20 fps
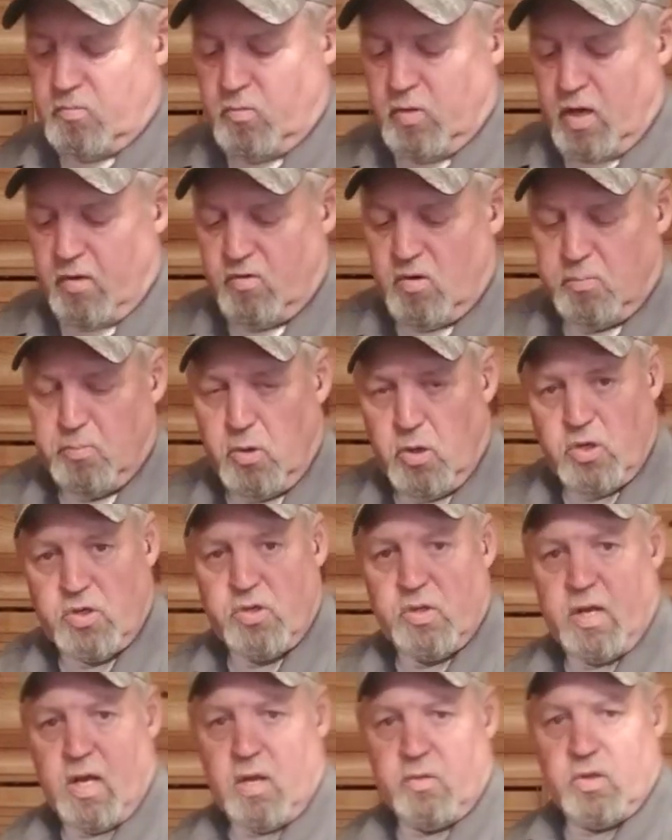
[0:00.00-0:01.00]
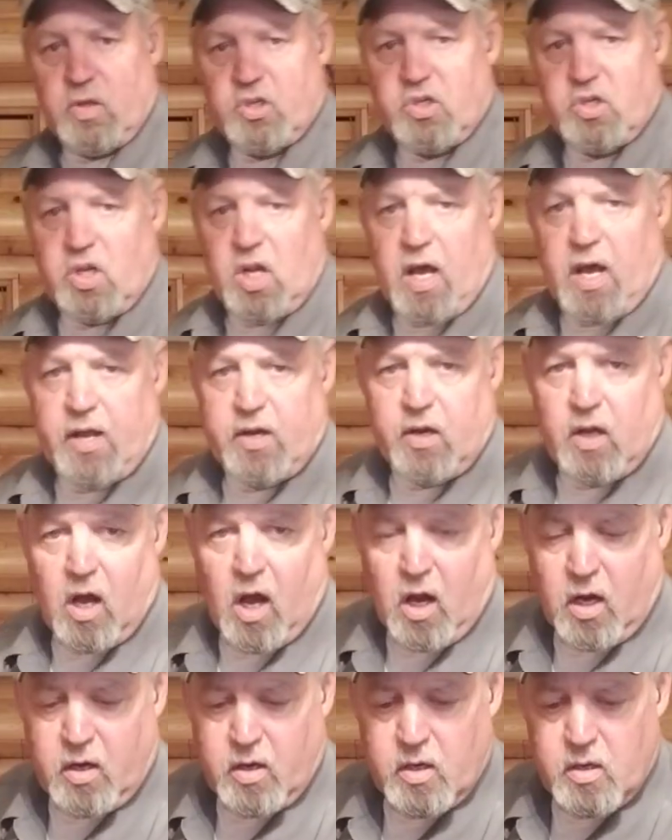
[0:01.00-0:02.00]
have to push down the slide
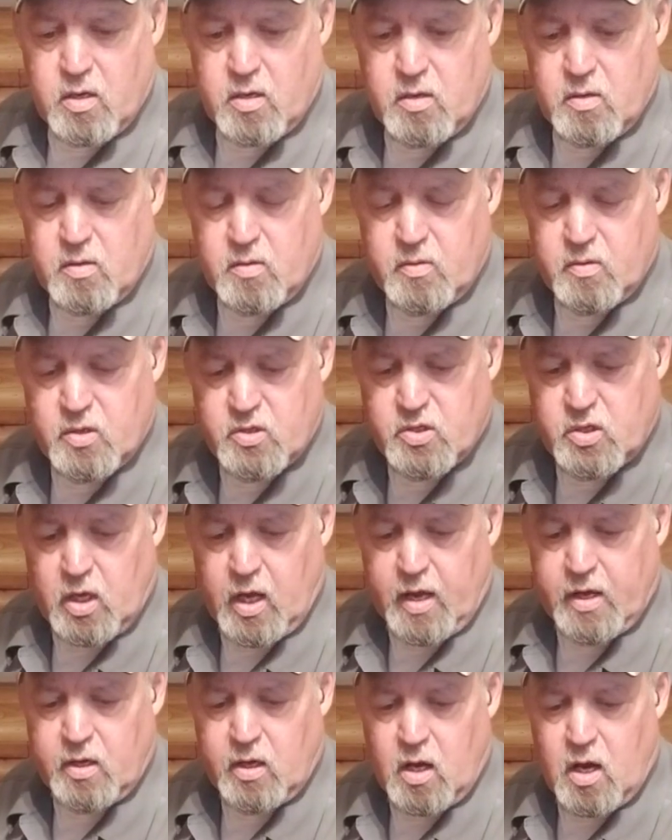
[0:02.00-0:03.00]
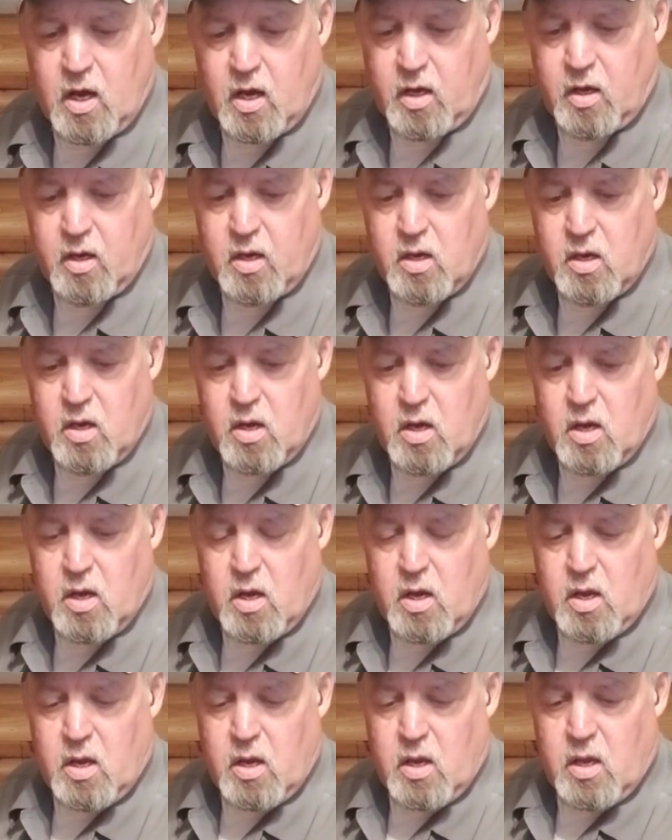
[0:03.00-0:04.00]
lock. The slide lock,
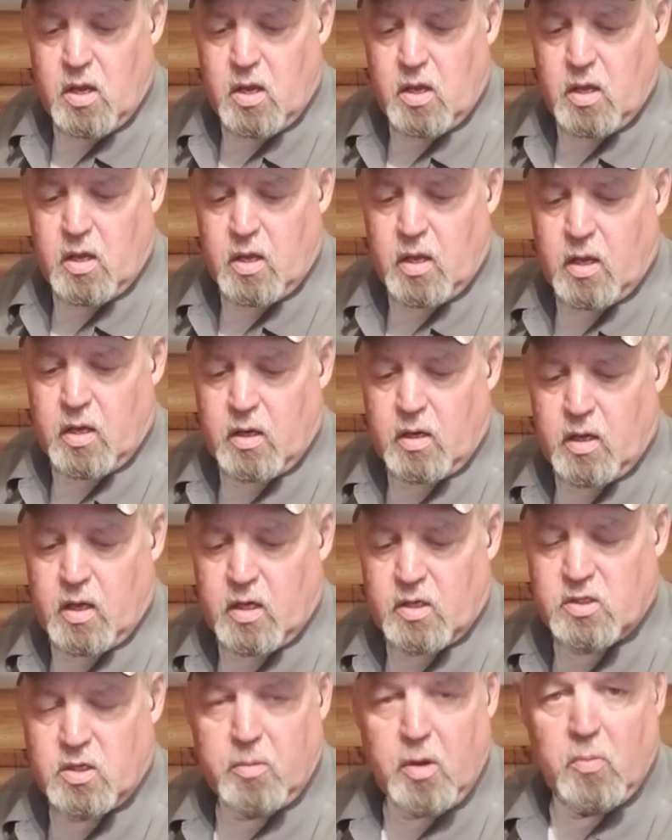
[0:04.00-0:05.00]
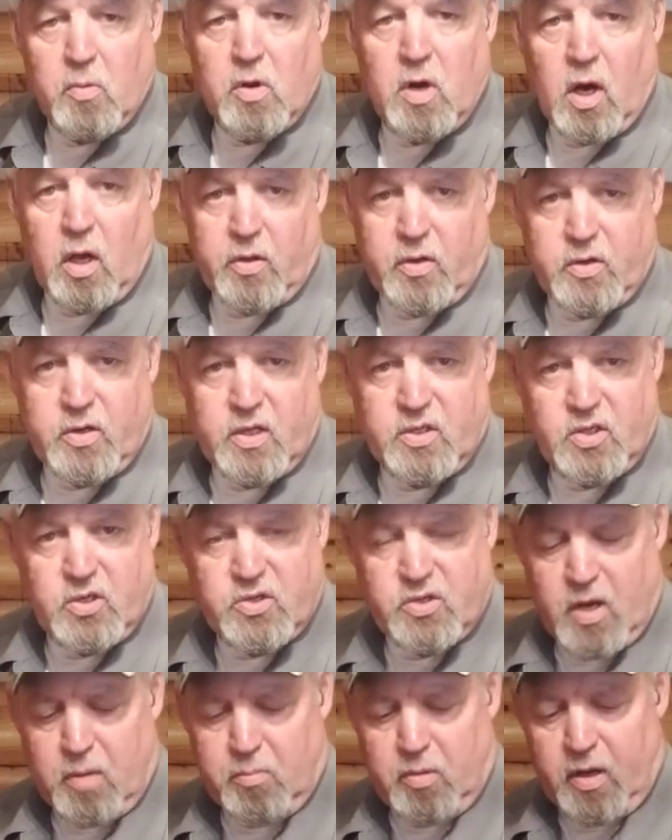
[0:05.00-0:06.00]
and some people call it
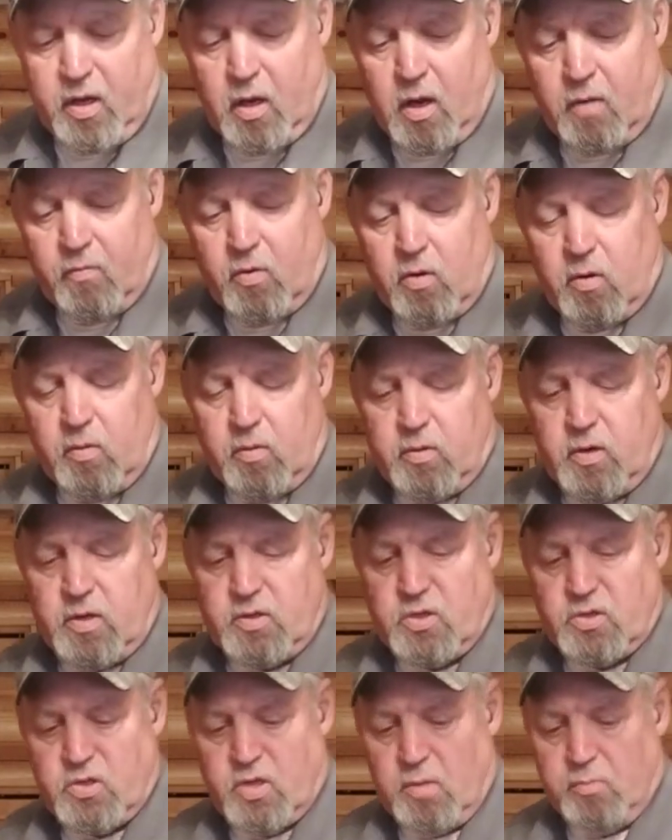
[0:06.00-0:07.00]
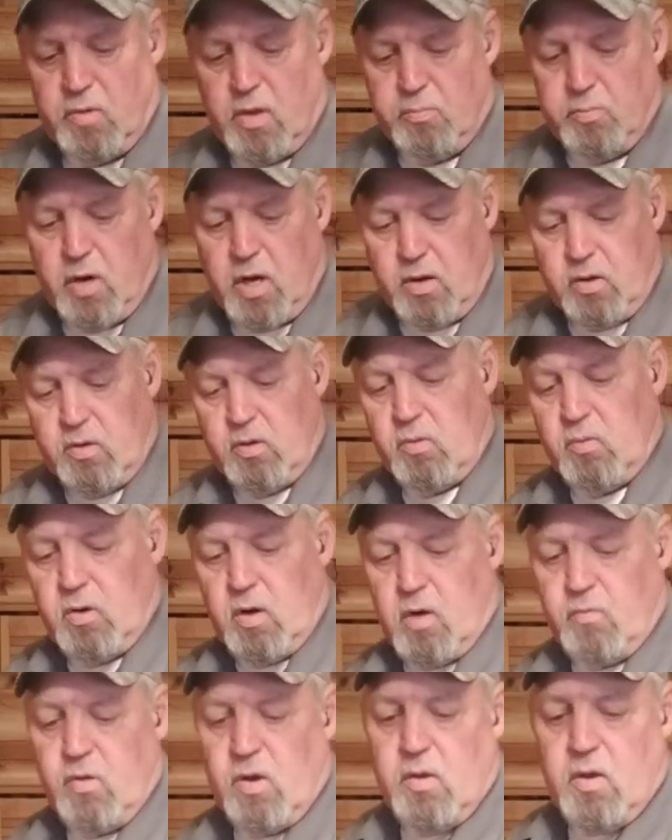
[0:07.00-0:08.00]
disassembly lever, or disassembly button, or
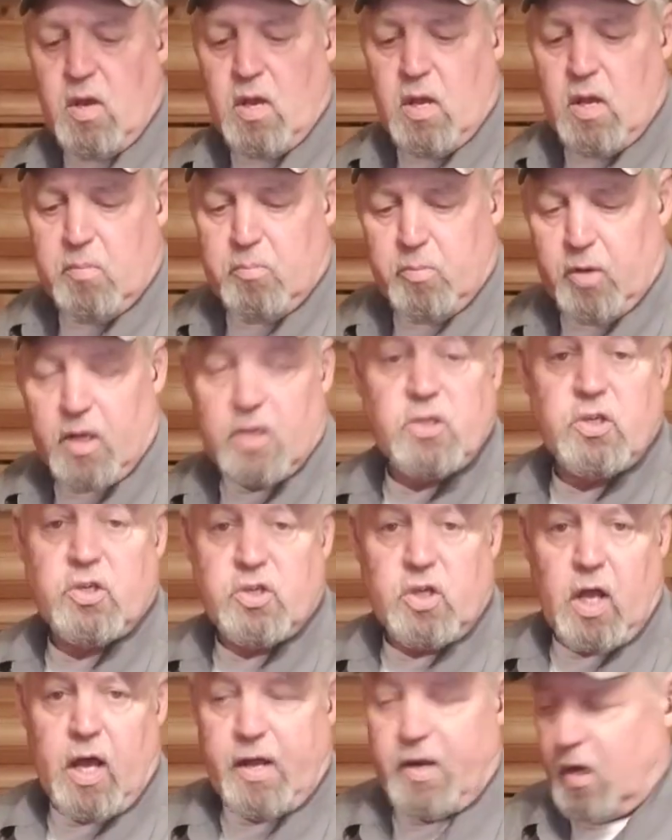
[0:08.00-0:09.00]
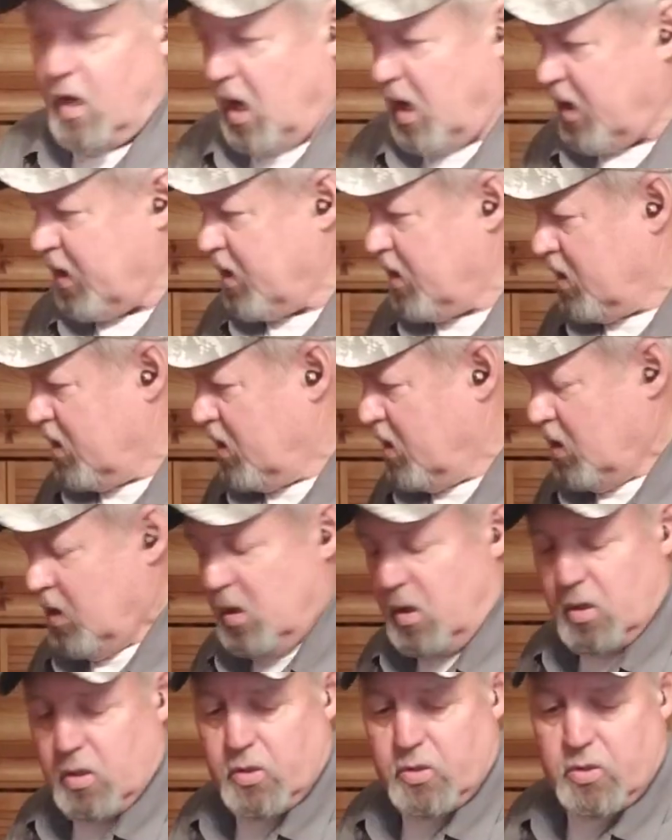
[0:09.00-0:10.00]
whatever, but it's a slide lock.
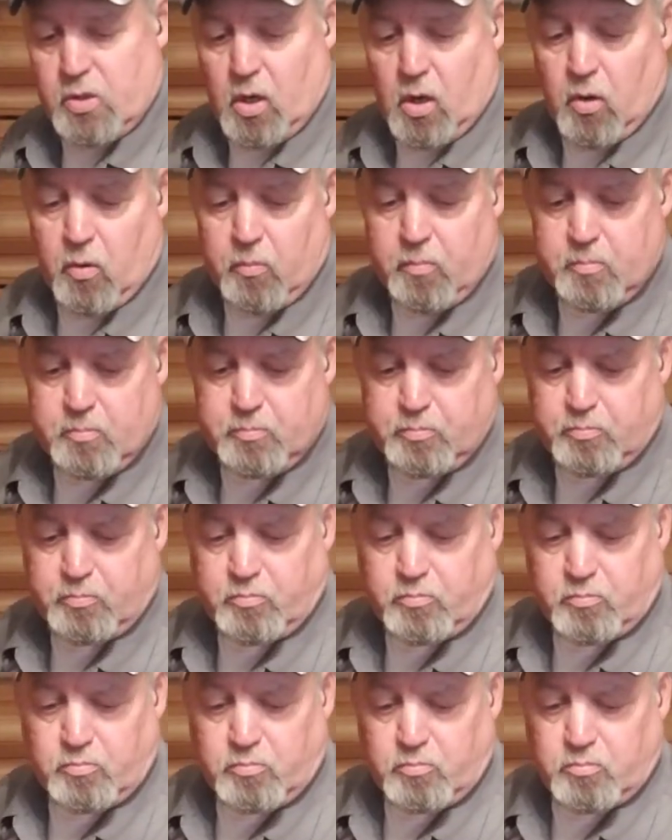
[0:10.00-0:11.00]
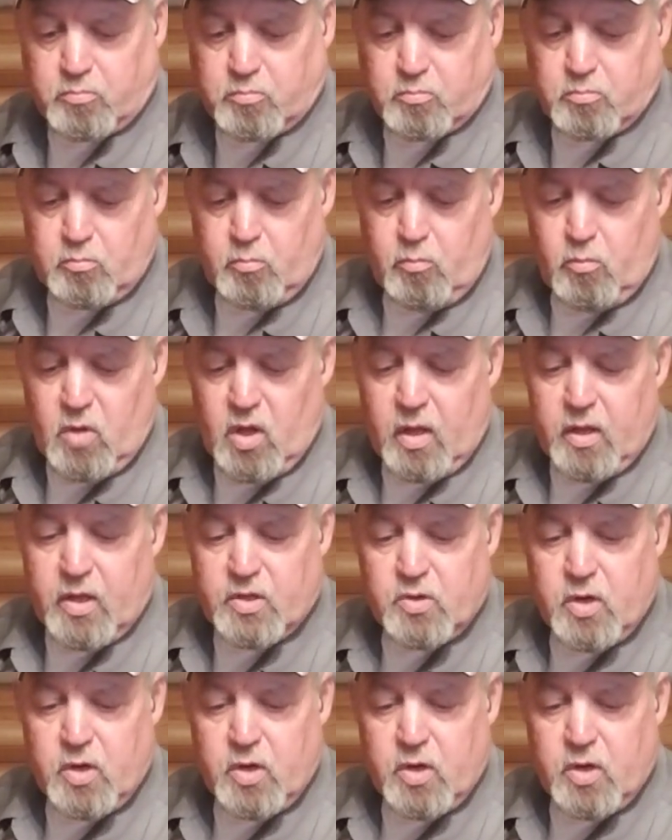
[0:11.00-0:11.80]
So it's